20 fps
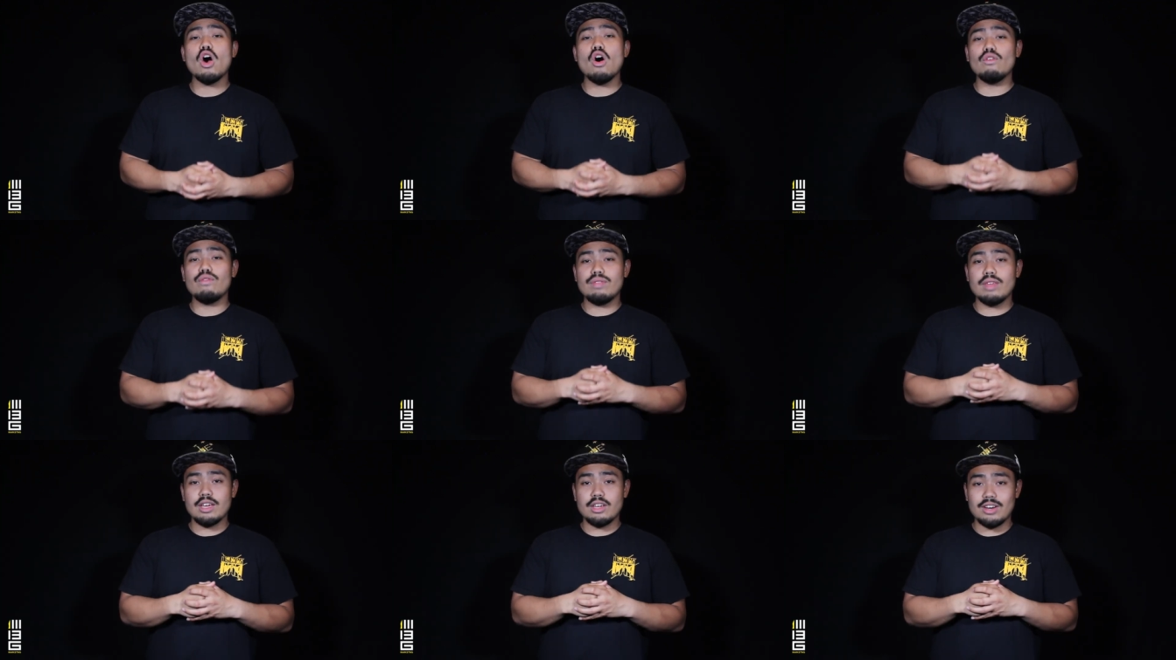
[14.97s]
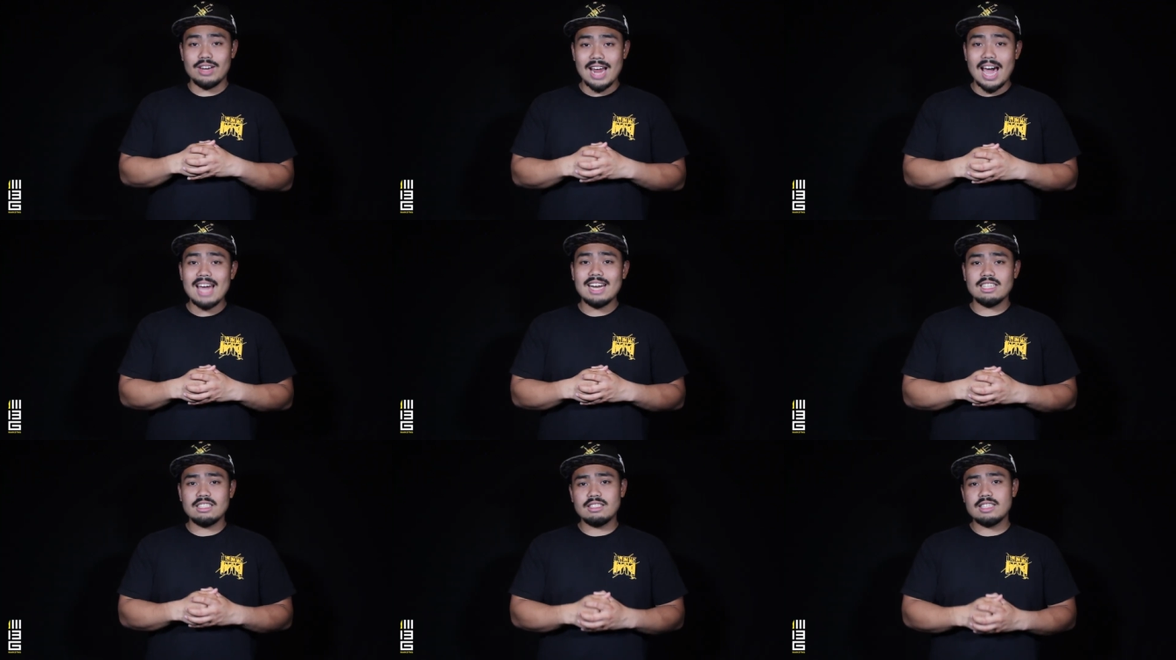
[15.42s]
of the
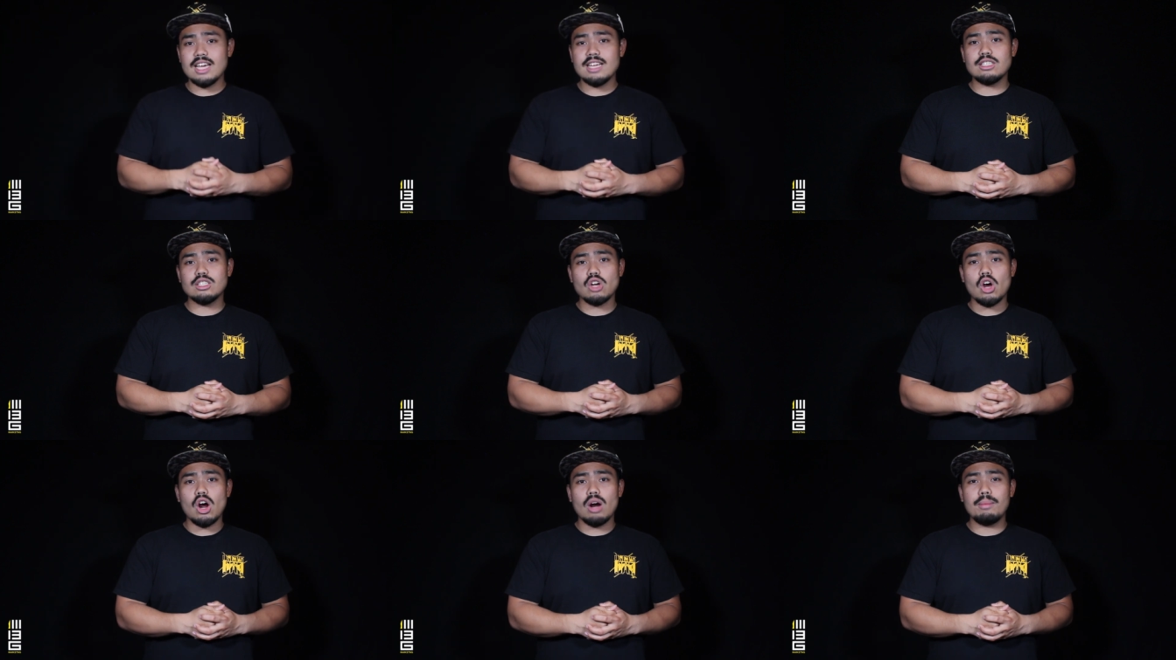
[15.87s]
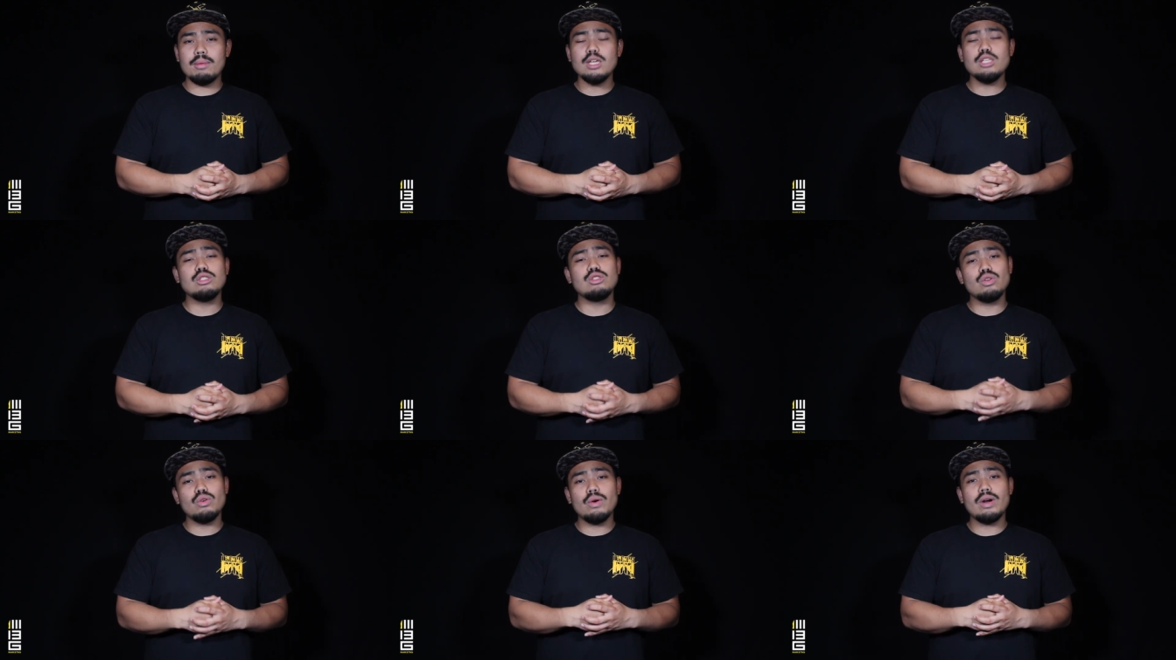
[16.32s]
United States
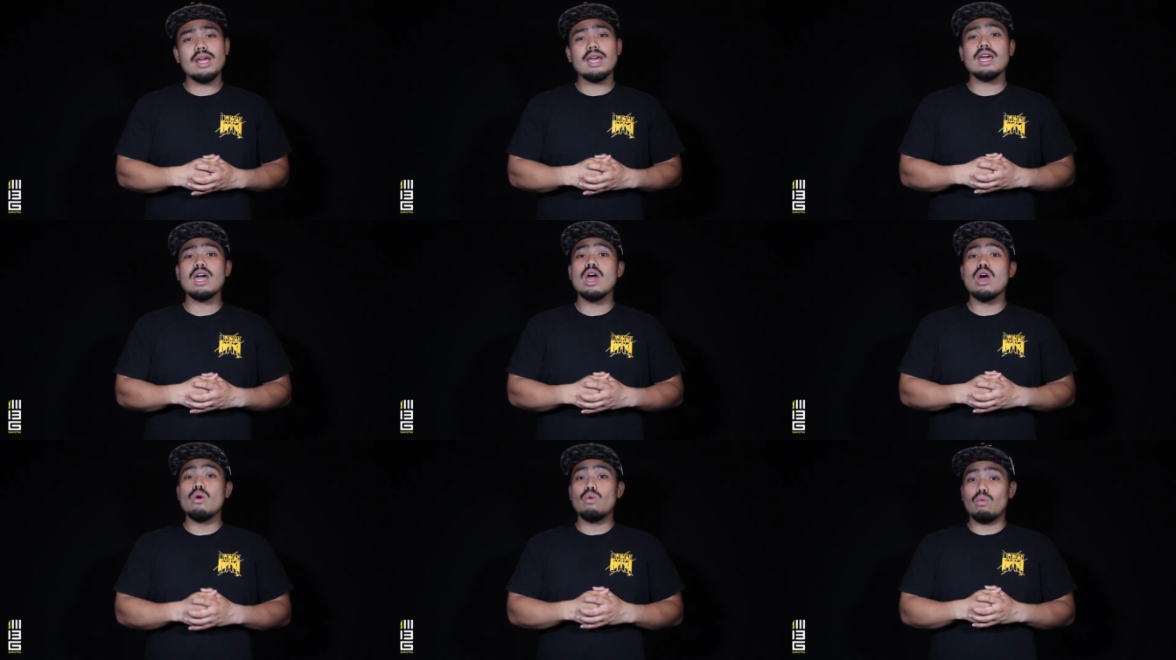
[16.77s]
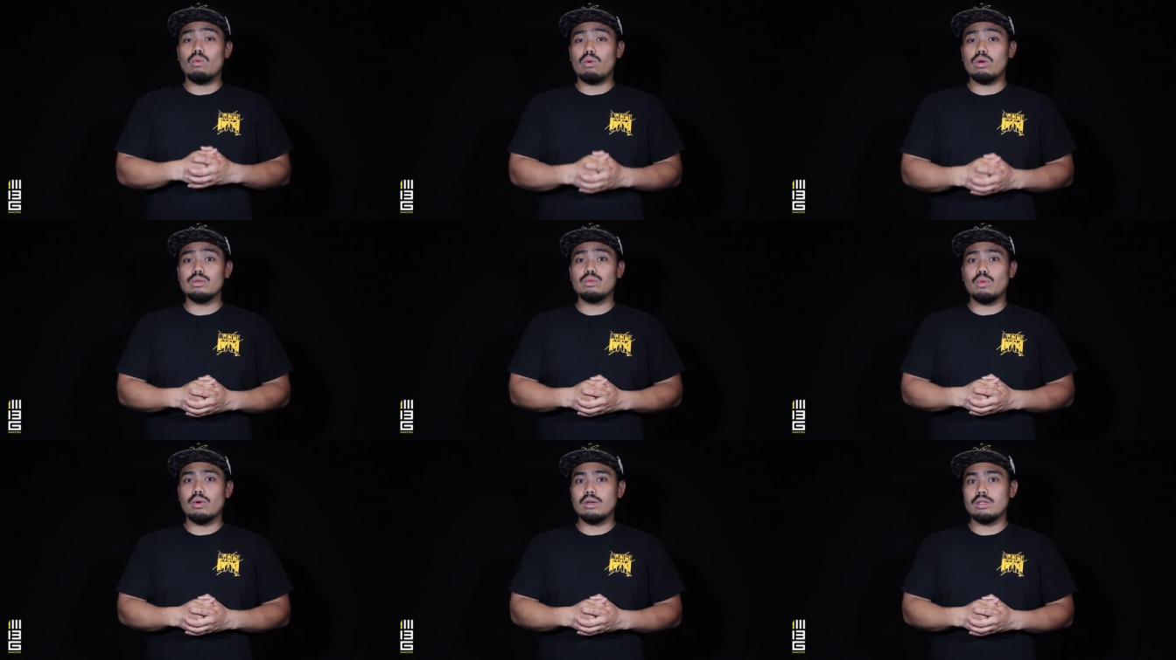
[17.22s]
Army during
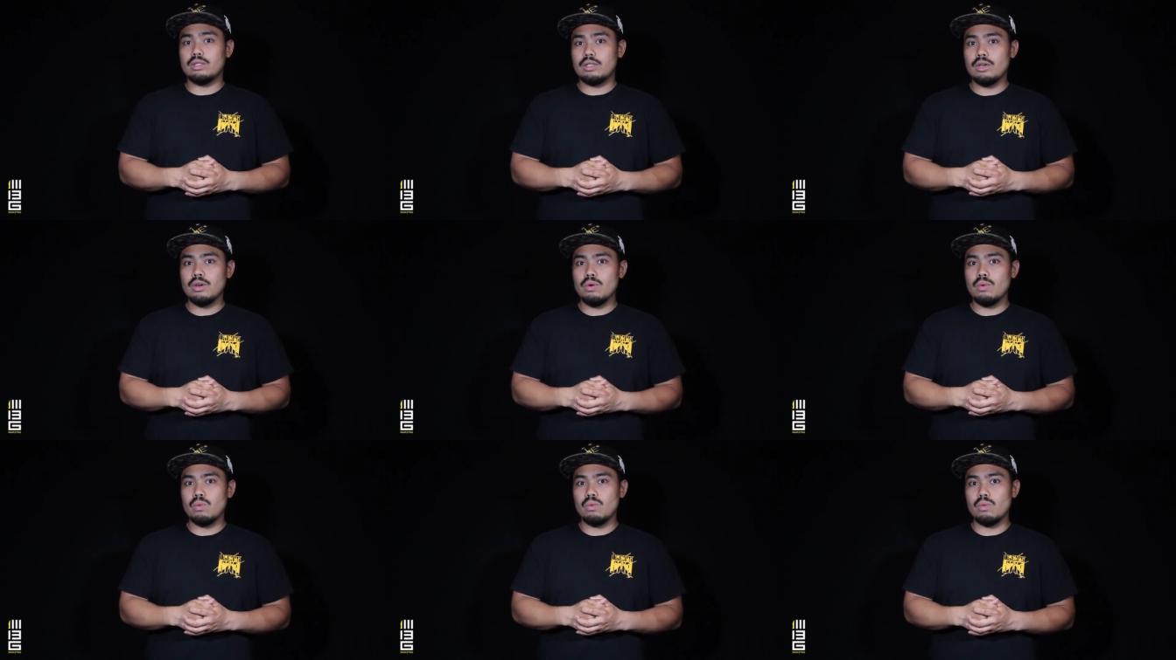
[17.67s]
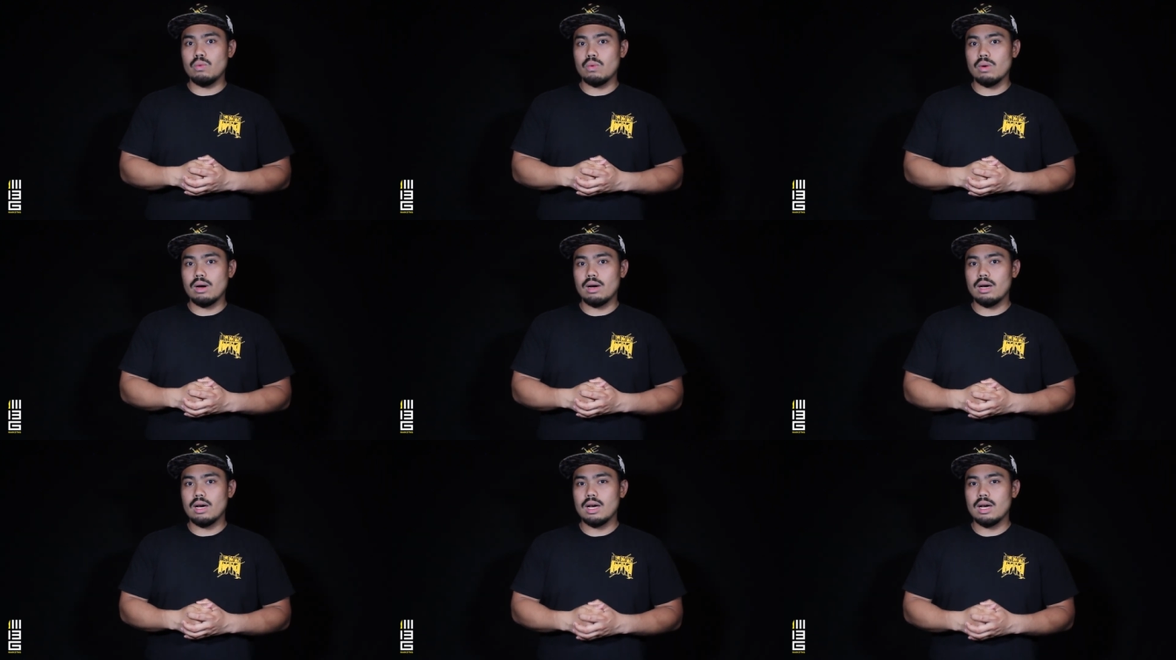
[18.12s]
World War Two.